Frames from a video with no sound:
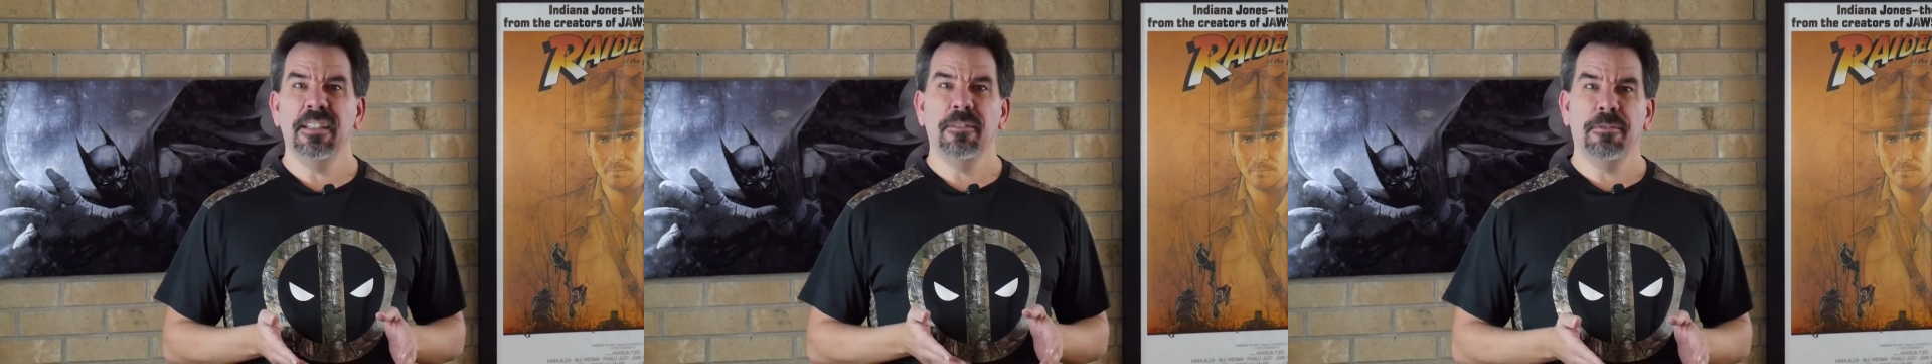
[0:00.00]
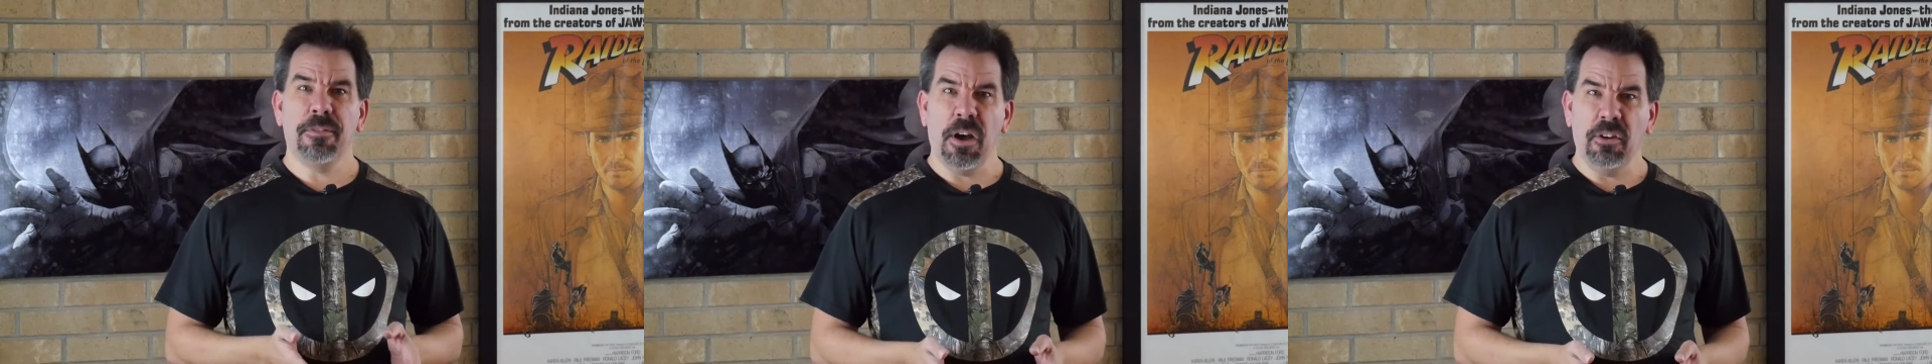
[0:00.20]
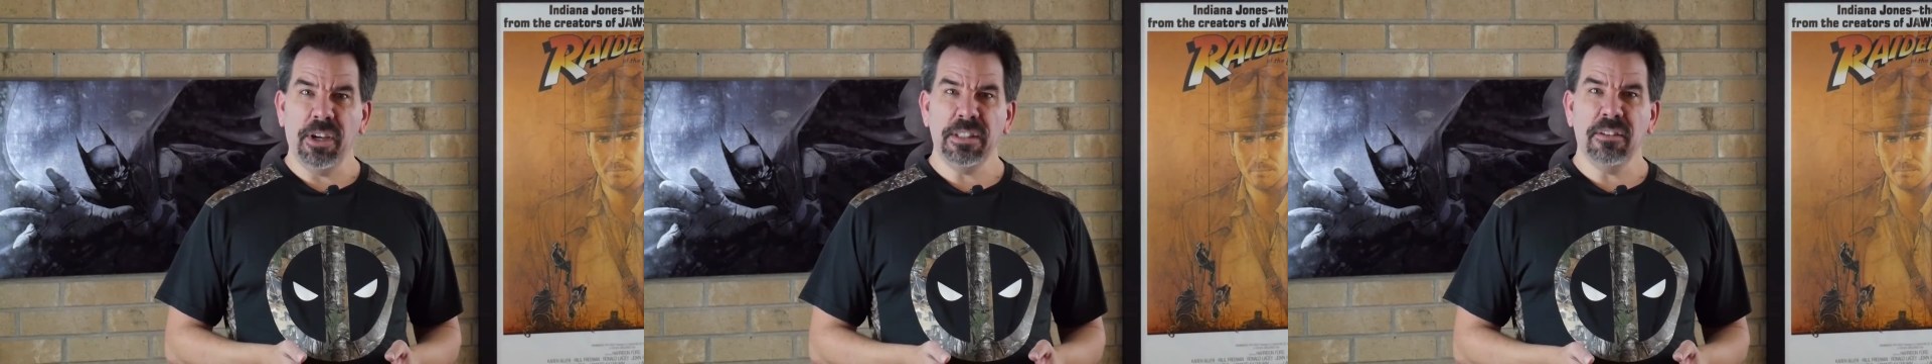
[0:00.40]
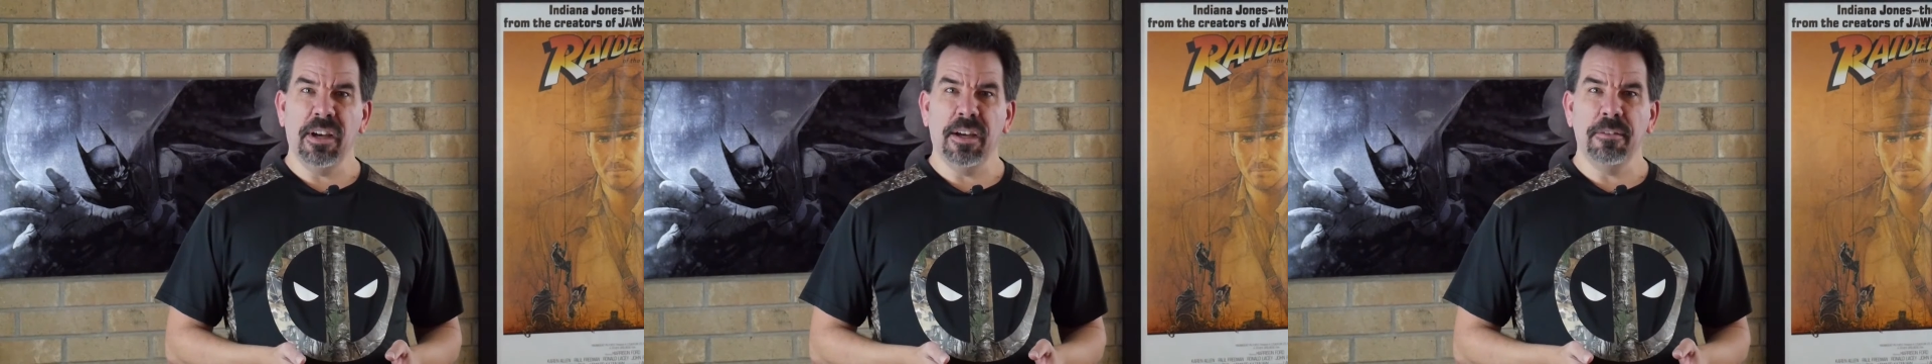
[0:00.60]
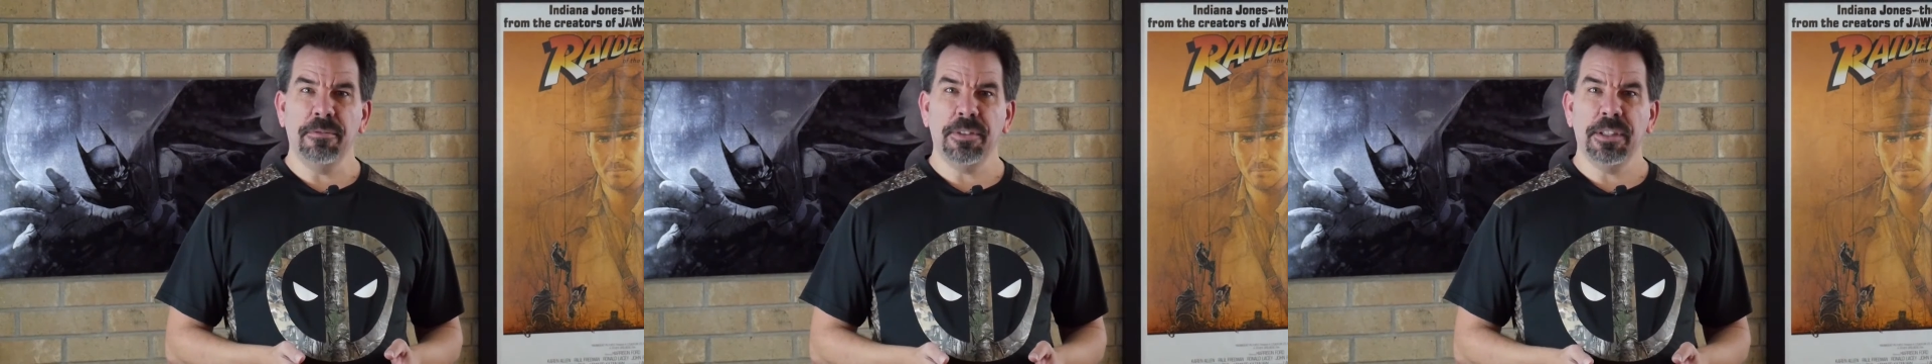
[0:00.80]
fall in
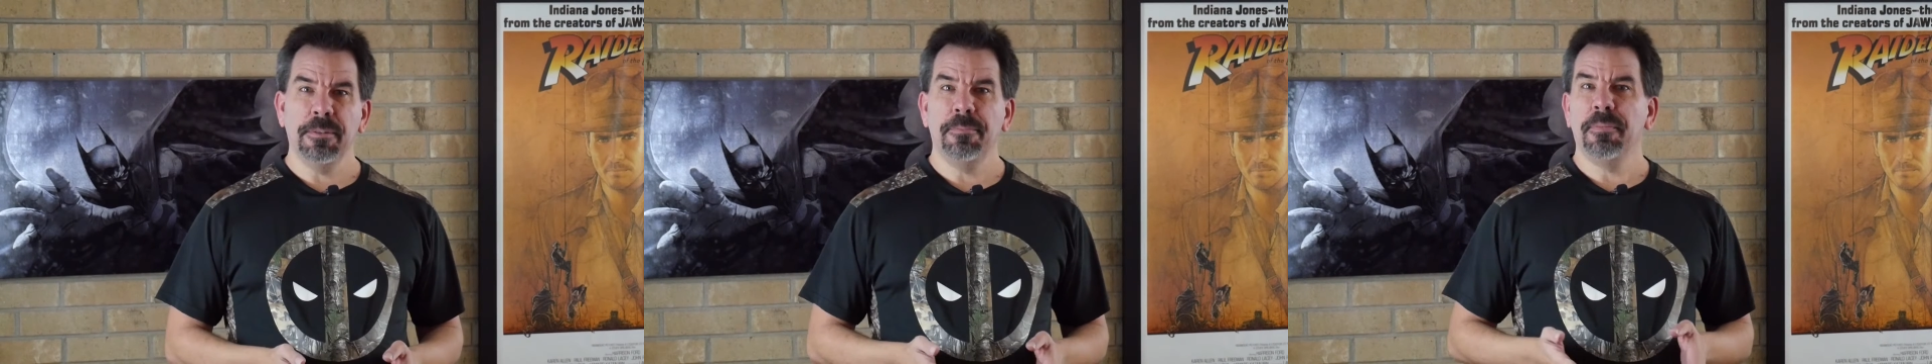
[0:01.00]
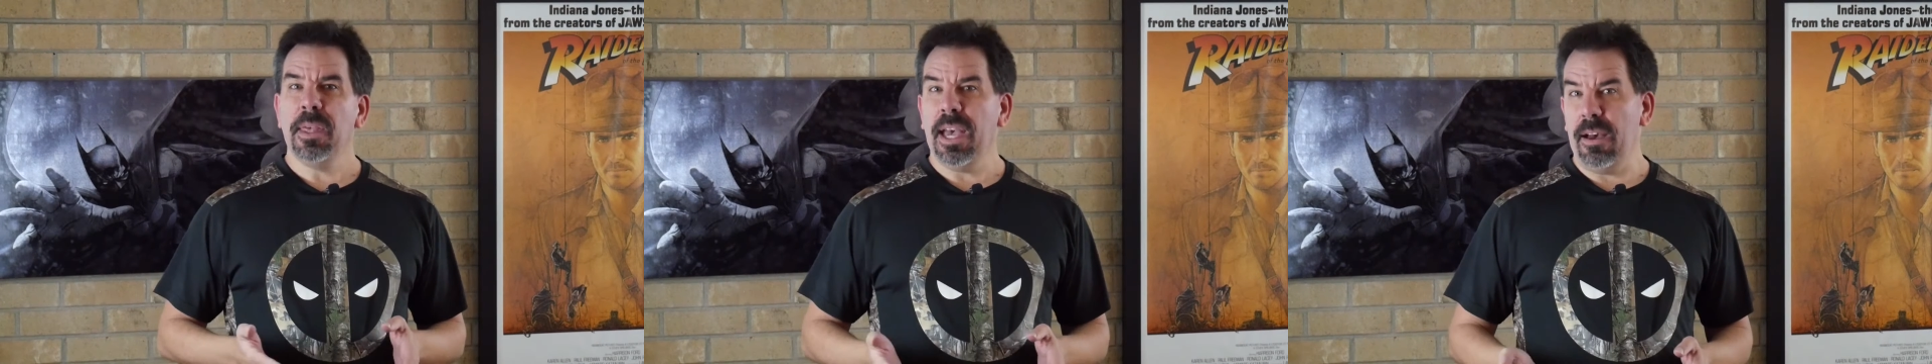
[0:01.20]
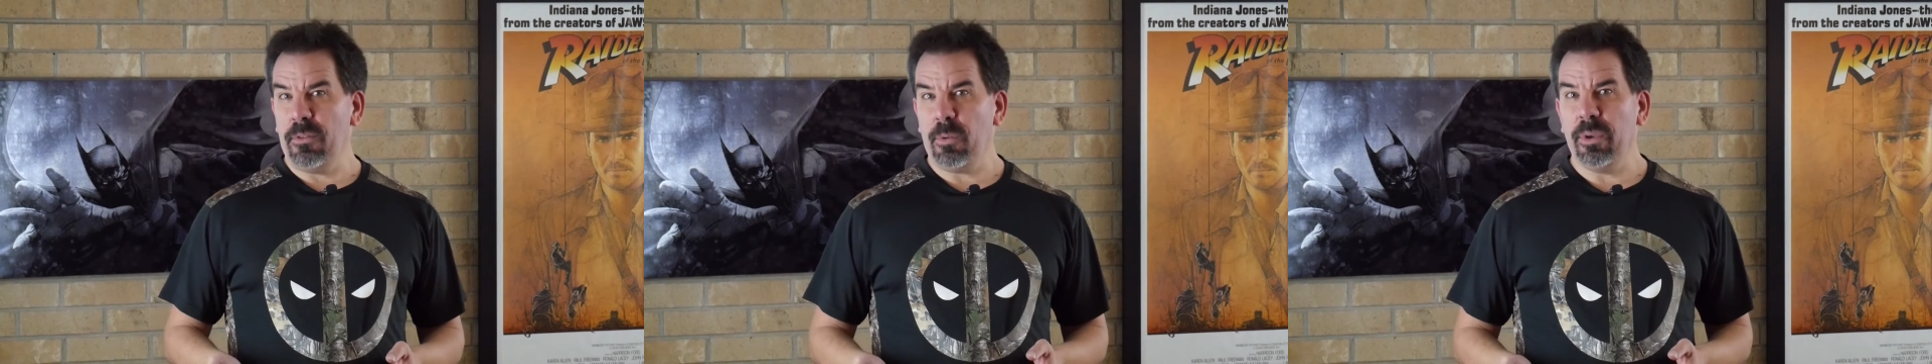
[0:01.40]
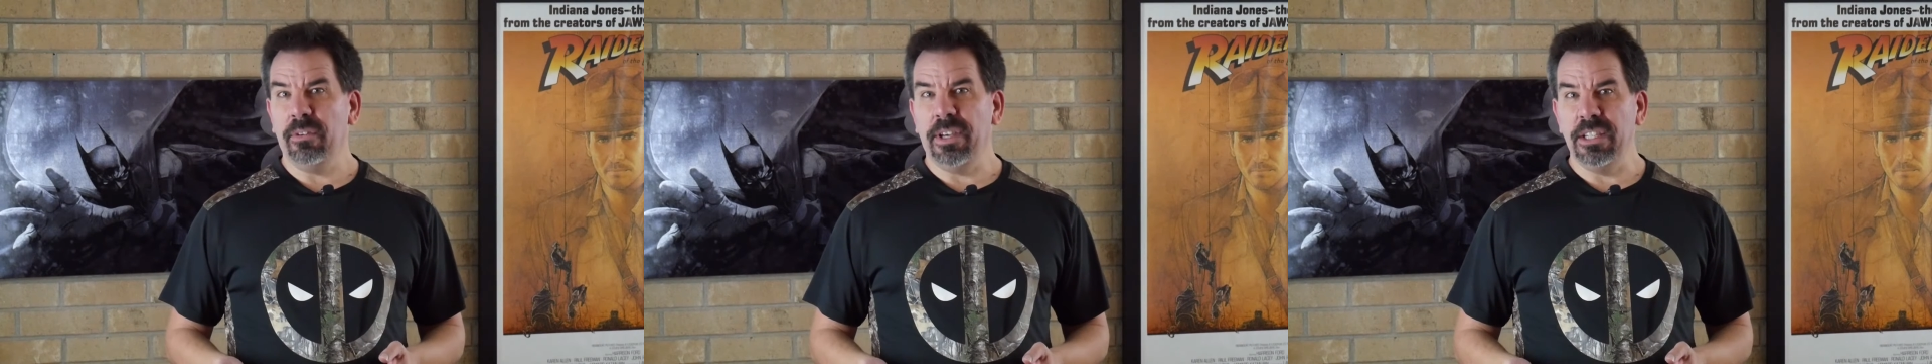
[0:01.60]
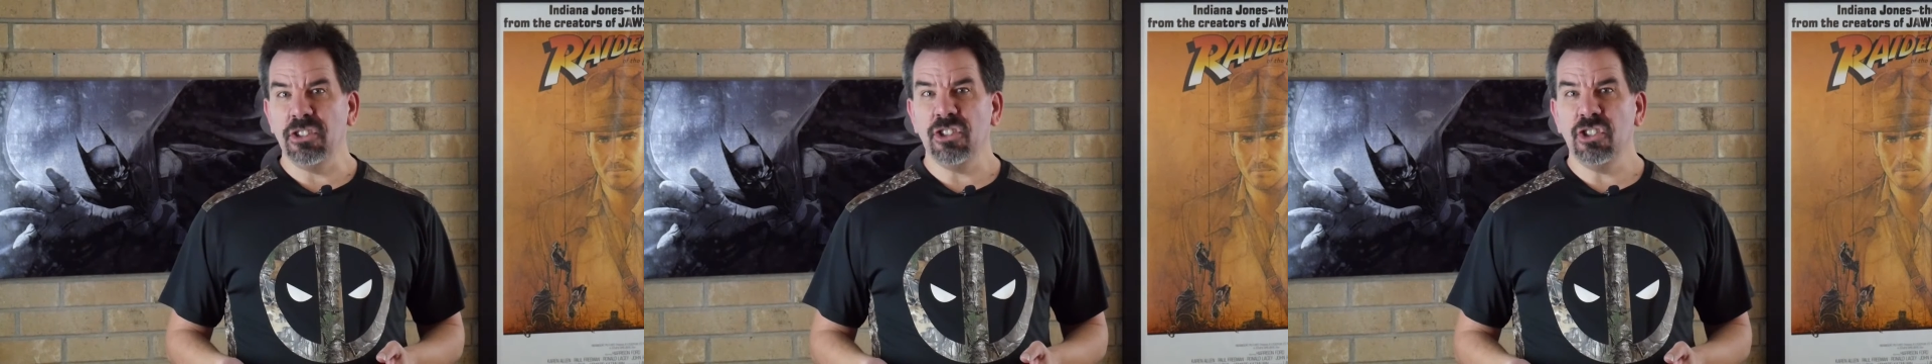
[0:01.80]
love, have a
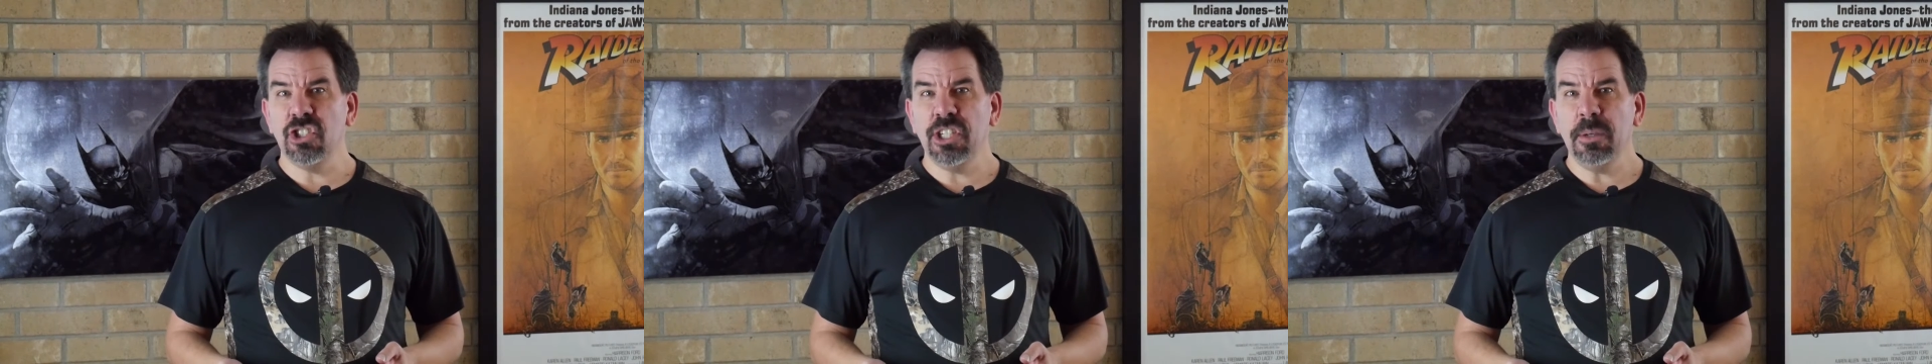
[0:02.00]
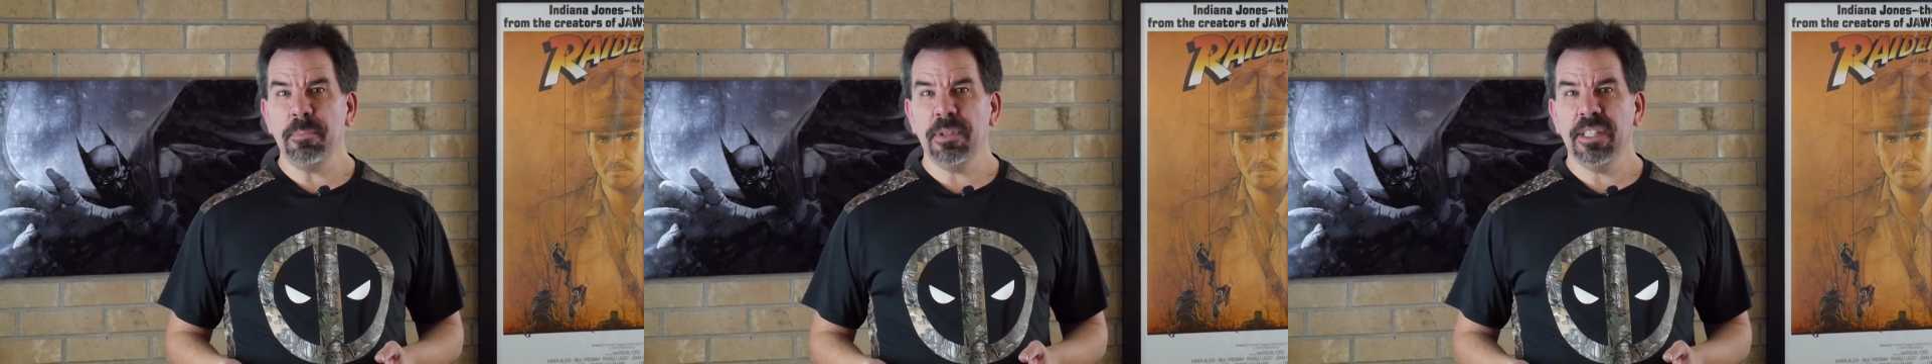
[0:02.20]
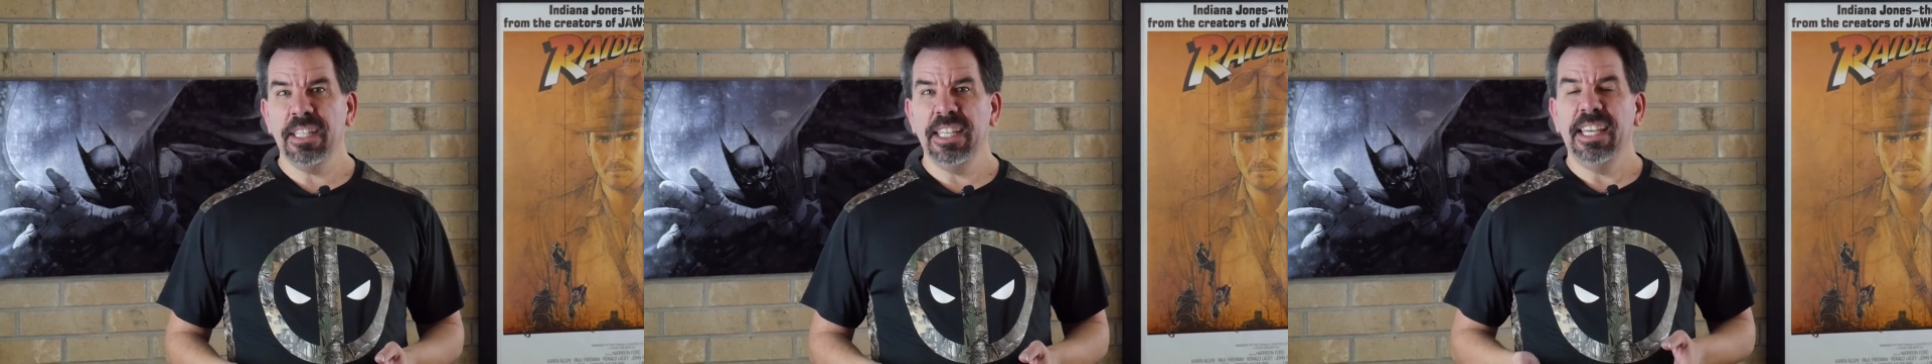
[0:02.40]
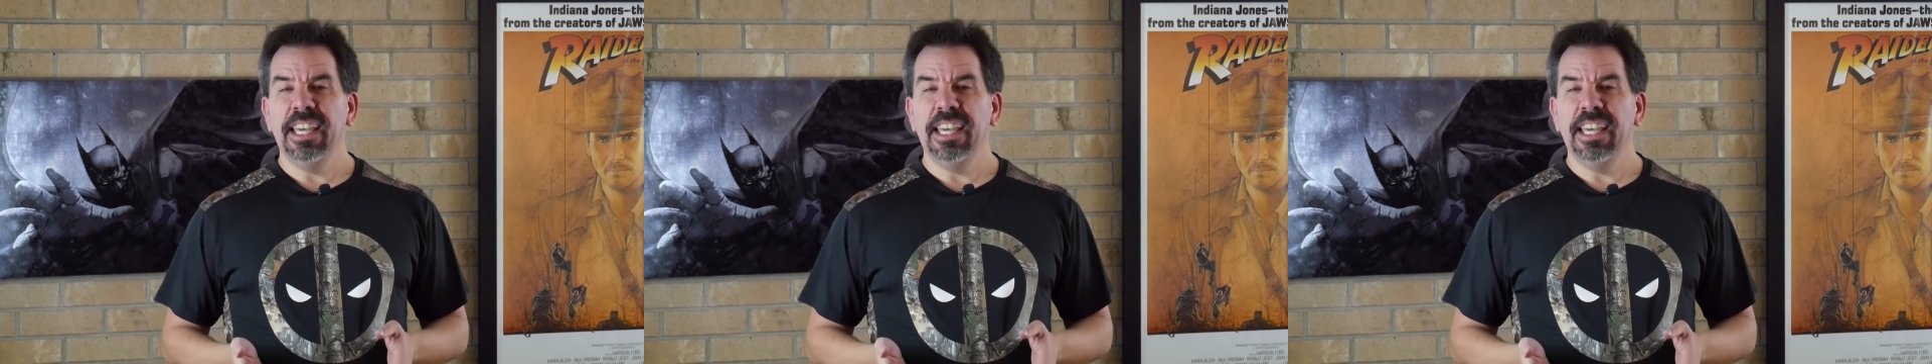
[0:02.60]
relationship,